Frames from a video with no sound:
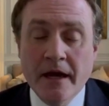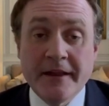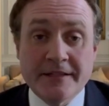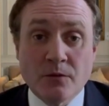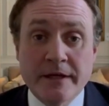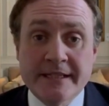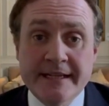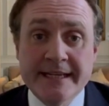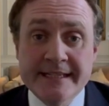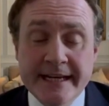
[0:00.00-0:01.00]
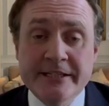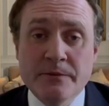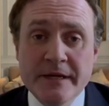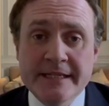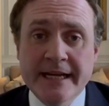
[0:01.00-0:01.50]
And that's why today's NATO
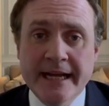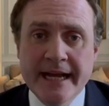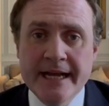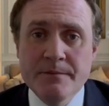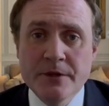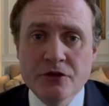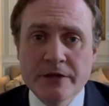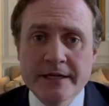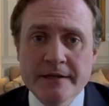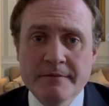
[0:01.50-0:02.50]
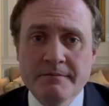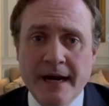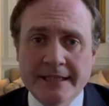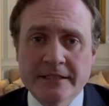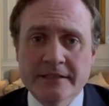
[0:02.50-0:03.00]
meeting in Madrid
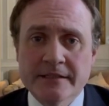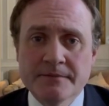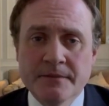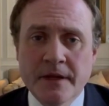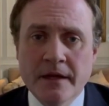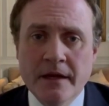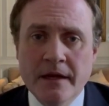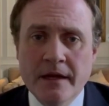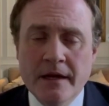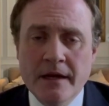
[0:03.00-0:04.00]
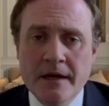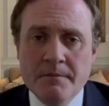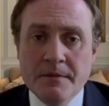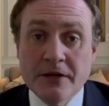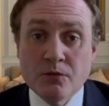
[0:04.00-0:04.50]
matters.
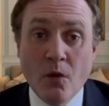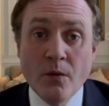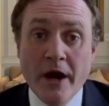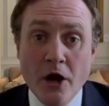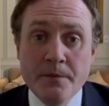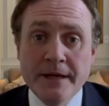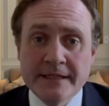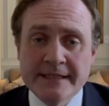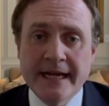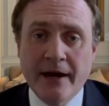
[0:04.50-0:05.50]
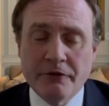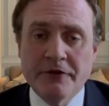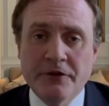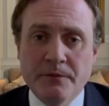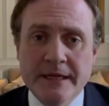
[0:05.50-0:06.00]
Because what we're hoping to see out of
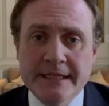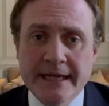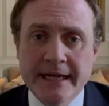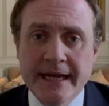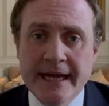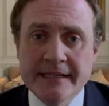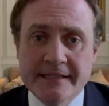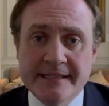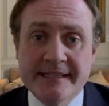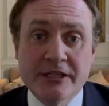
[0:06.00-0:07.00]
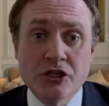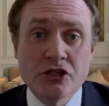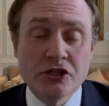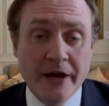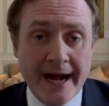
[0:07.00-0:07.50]
this meeting is a decision
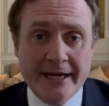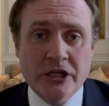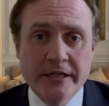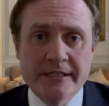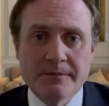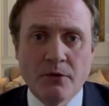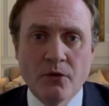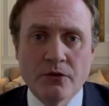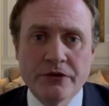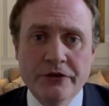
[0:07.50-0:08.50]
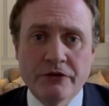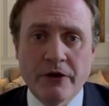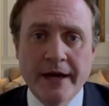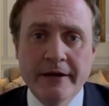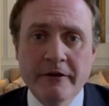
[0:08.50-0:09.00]
to actually support
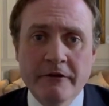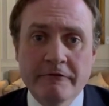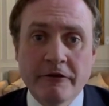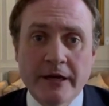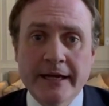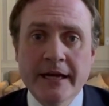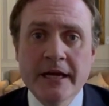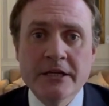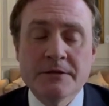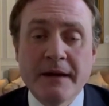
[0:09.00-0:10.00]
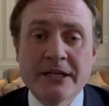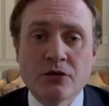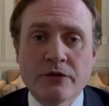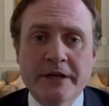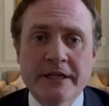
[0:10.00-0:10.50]
Ukraine fully, to make
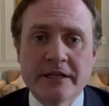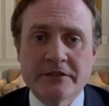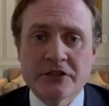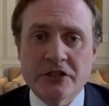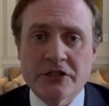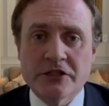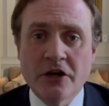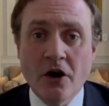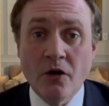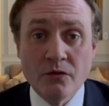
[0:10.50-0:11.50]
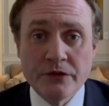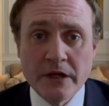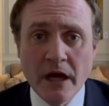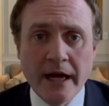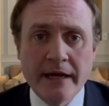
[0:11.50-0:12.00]
sure that it doesn't just hold the
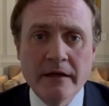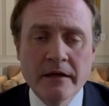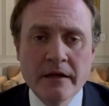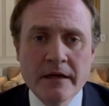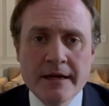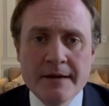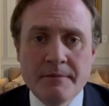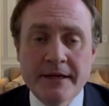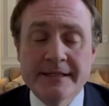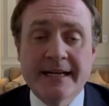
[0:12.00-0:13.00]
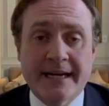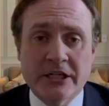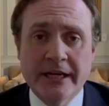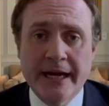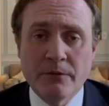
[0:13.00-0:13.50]
line, but is
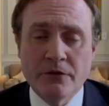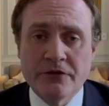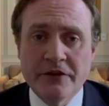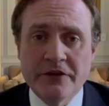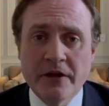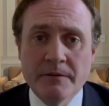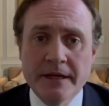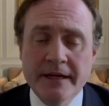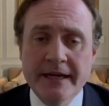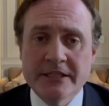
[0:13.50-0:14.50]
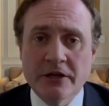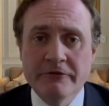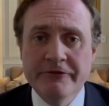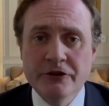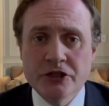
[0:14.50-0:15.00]
actually able to determine its own
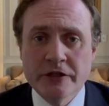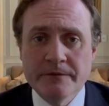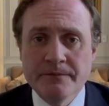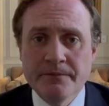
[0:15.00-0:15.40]
future.